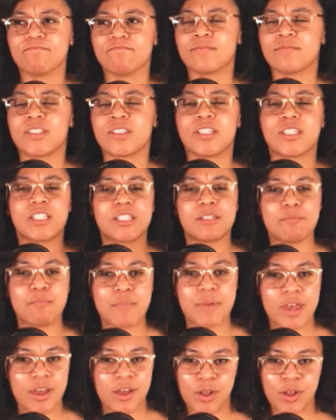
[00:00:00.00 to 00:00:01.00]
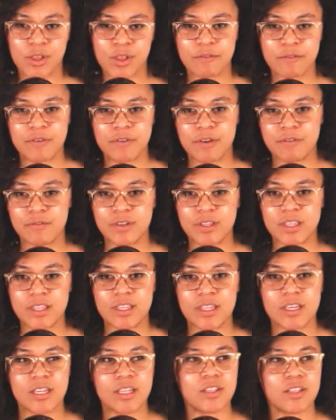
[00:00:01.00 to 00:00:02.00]
the smell of
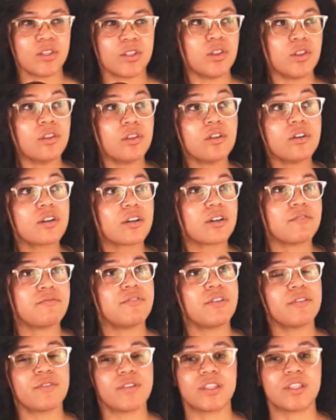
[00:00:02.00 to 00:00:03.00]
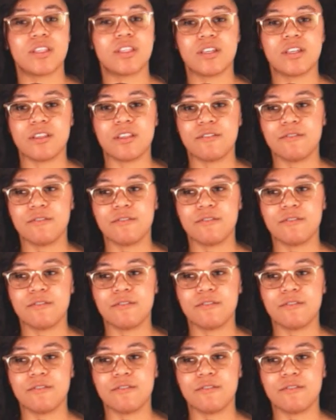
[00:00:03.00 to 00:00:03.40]
everything, the look of everything,